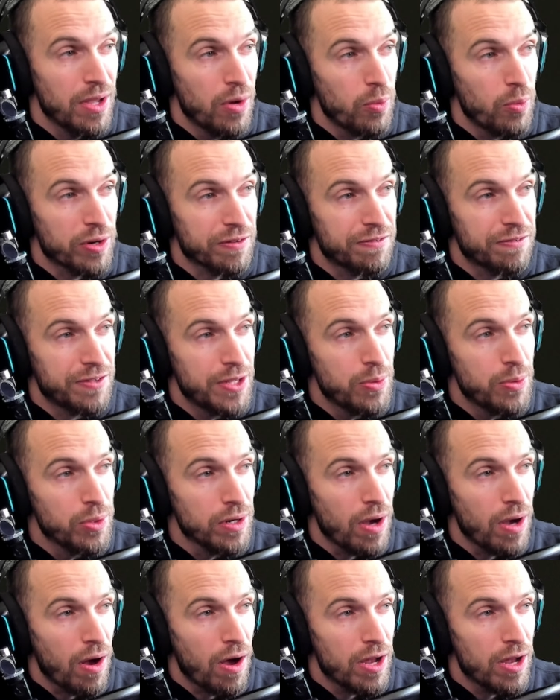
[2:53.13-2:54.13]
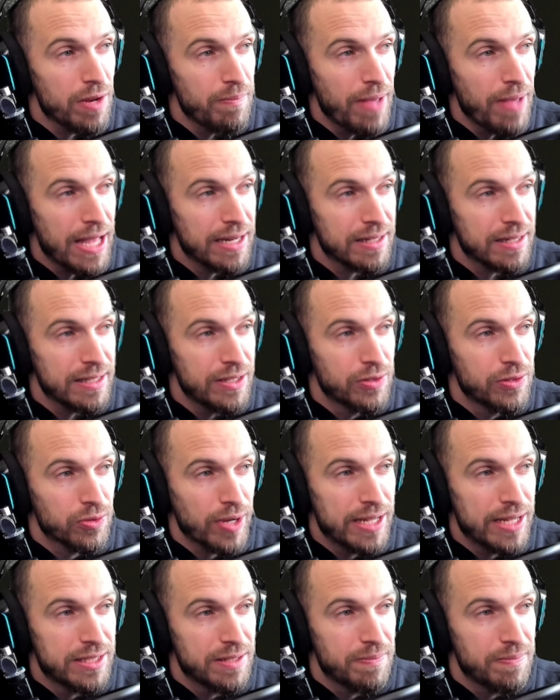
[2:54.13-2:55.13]
where fewer automatically
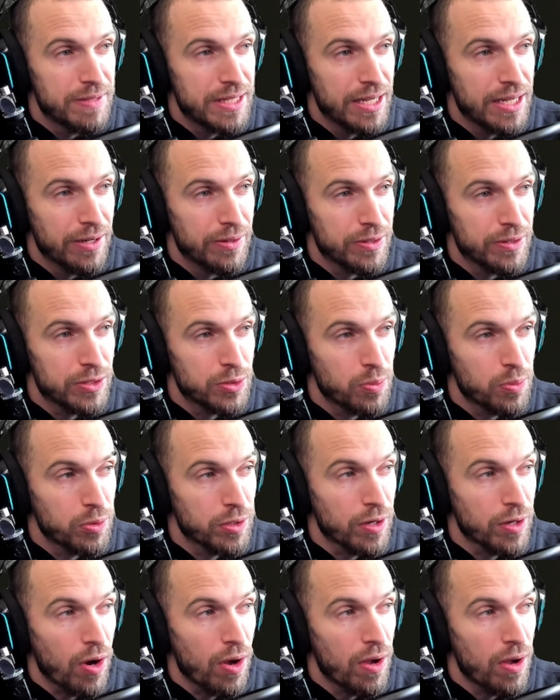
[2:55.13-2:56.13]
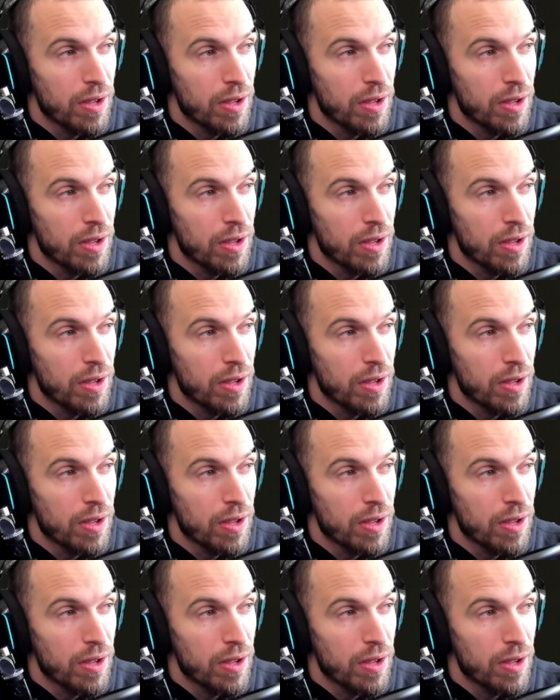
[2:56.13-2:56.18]
granted materials were